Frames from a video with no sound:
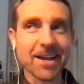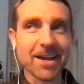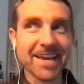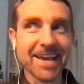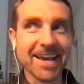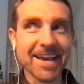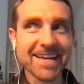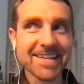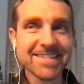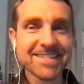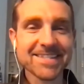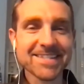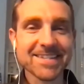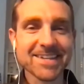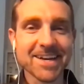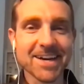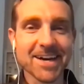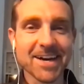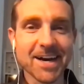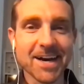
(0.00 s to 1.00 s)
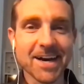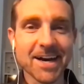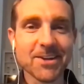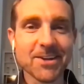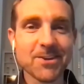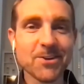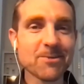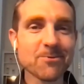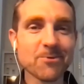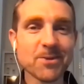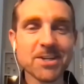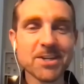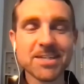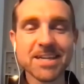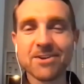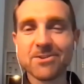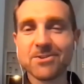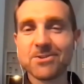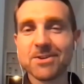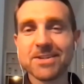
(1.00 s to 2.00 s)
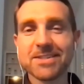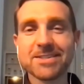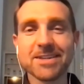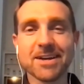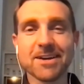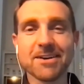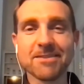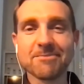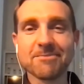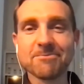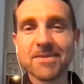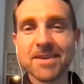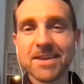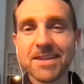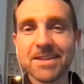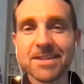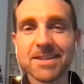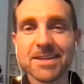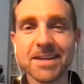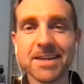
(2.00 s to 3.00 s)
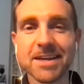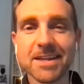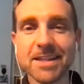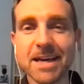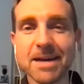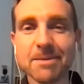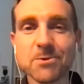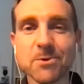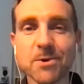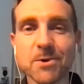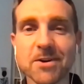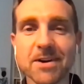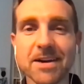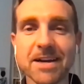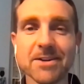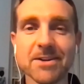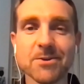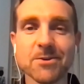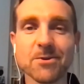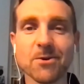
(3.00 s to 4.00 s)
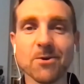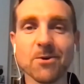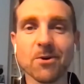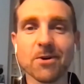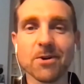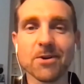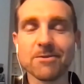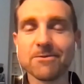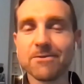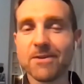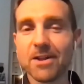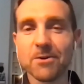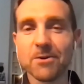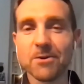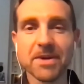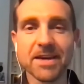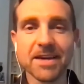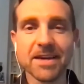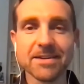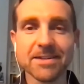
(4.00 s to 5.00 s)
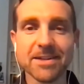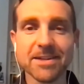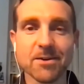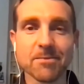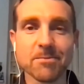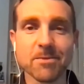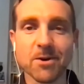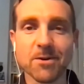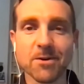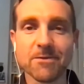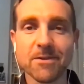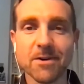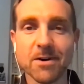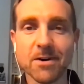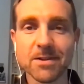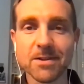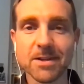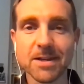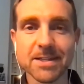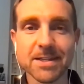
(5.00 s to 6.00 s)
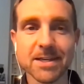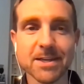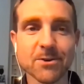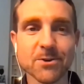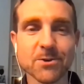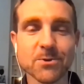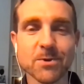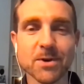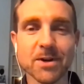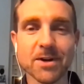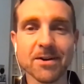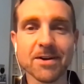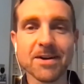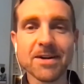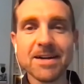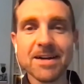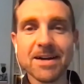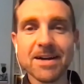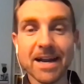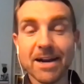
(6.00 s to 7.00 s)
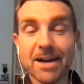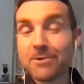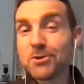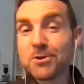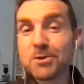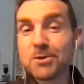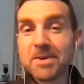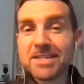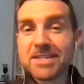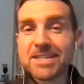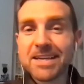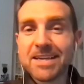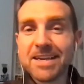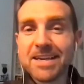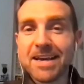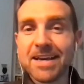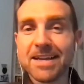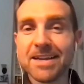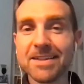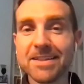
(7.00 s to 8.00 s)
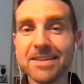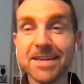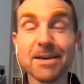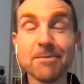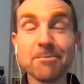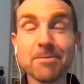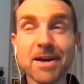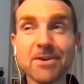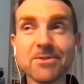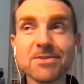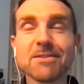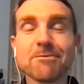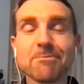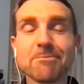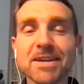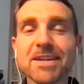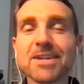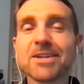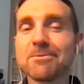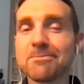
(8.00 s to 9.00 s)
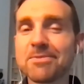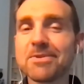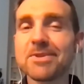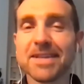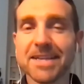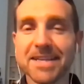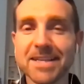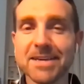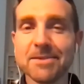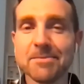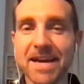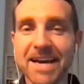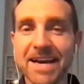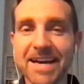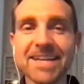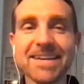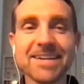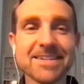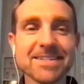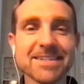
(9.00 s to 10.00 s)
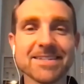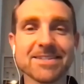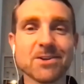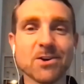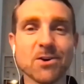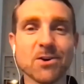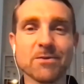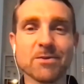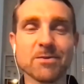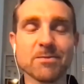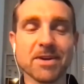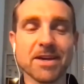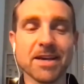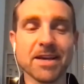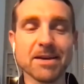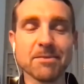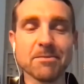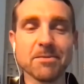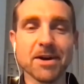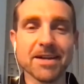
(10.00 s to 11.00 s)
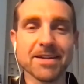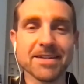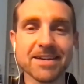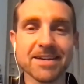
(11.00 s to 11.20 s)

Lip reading: guess. You can reach out to us, the GitLab Twitter handle, or you can follow me, Darren Murph, on LinkedIn or Twitter. And I'll do the best I can. The inbounds have been completely manic since COVID began, but